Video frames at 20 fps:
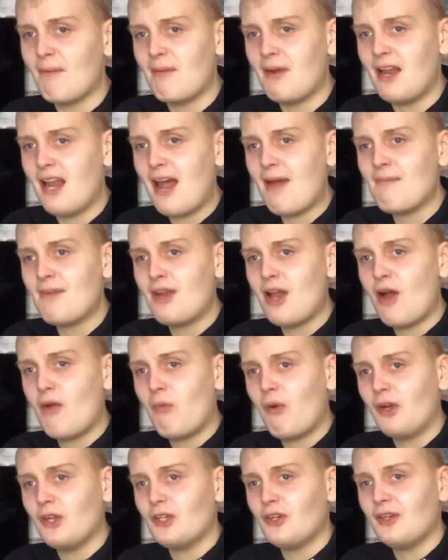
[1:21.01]
but let me know
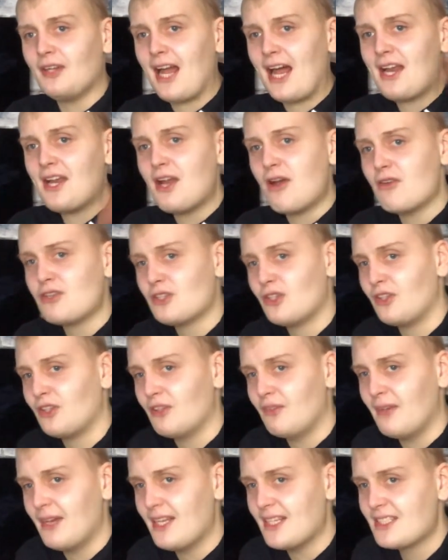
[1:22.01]
what your Nando's order
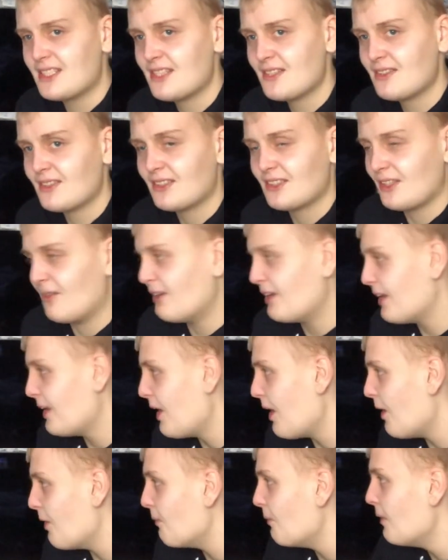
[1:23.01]
is, because I want to
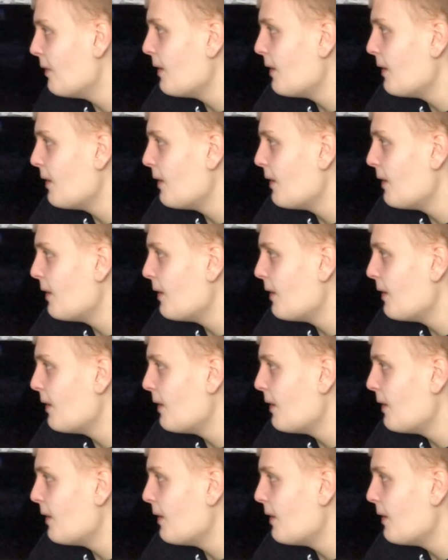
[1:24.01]
know.